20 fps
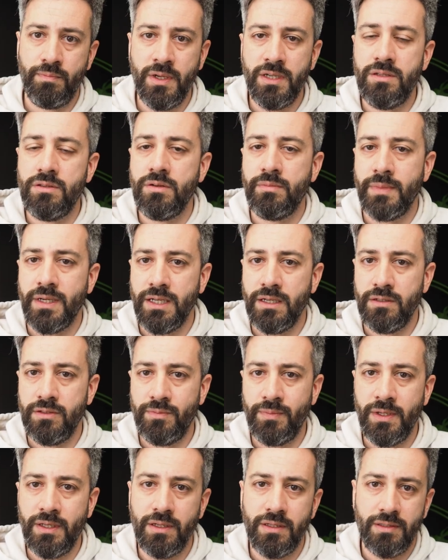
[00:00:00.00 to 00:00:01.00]
based on my
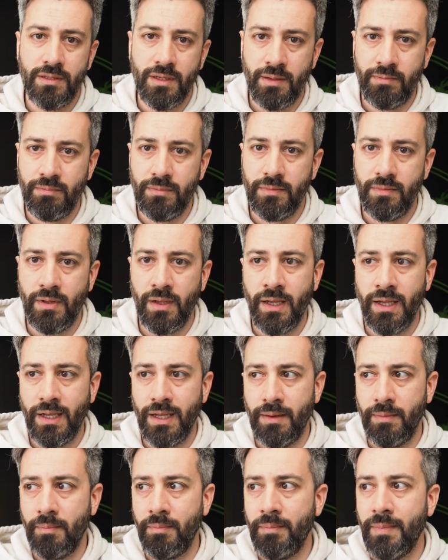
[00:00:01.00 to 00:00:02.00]
experience and
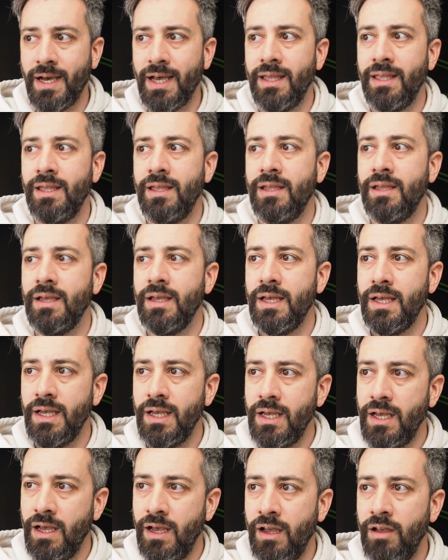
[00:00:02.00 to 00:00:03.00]
my
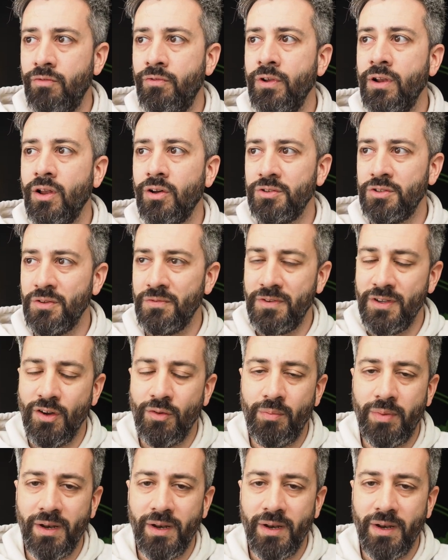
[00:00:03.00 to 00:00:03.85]
philosophy of